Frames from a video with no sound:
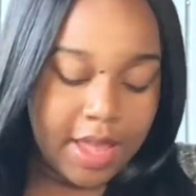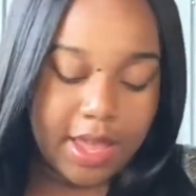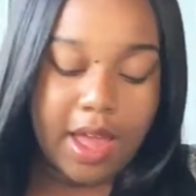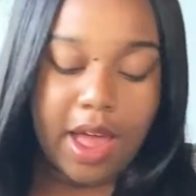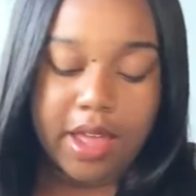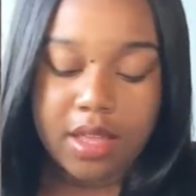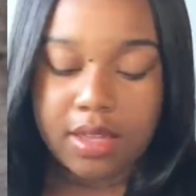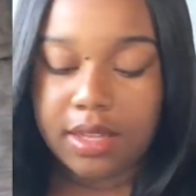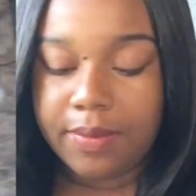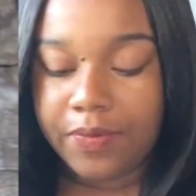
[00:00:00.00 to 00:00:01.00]
And
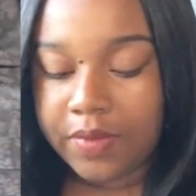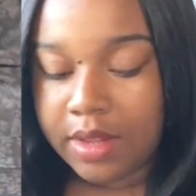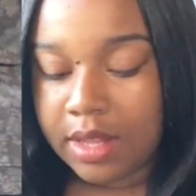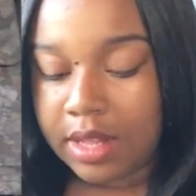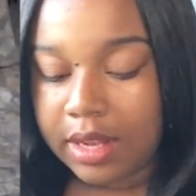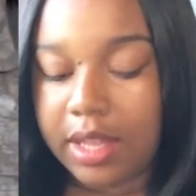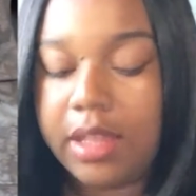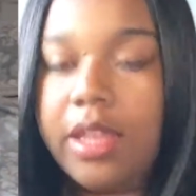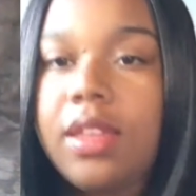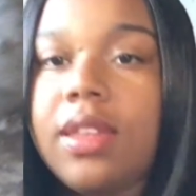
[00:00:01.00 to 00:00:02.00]
guys, look at
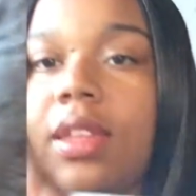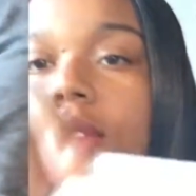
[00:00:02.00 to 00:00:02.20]
this.